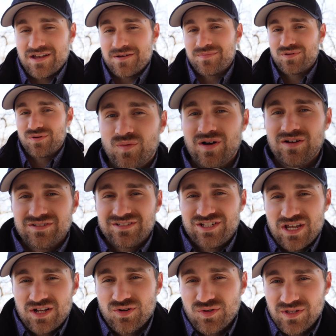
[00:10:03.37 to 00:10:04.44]
up? Well,
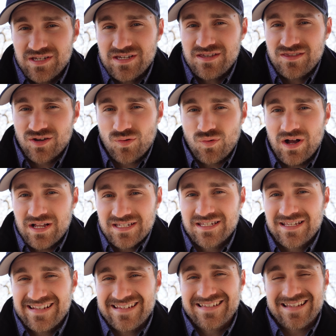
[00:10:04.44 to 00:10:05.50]
generally the Quad
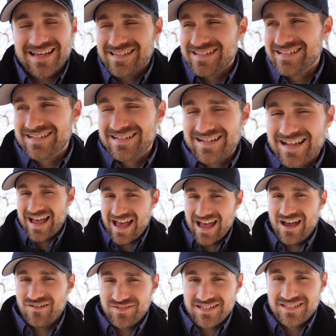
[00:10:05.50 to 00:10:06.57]
Cities doesn't
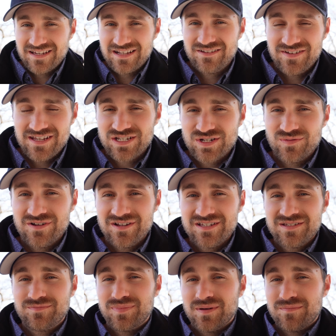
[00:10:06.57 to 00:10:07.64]
have a ton of
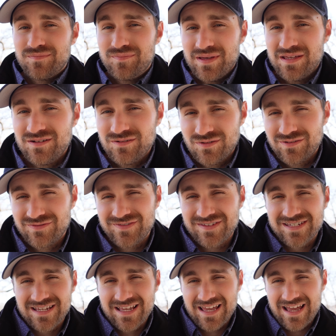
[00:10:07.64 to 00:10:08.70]
HOAs, but Bettendorf
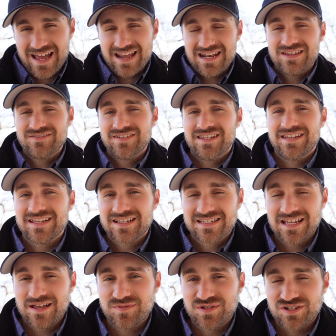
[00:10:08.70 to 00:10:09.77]
is kind of an
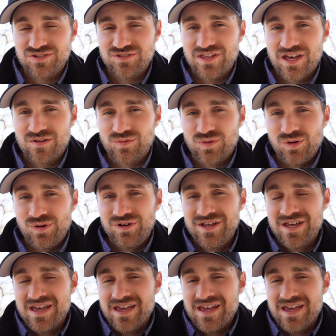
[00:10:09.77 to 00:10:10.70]
exception to that rule.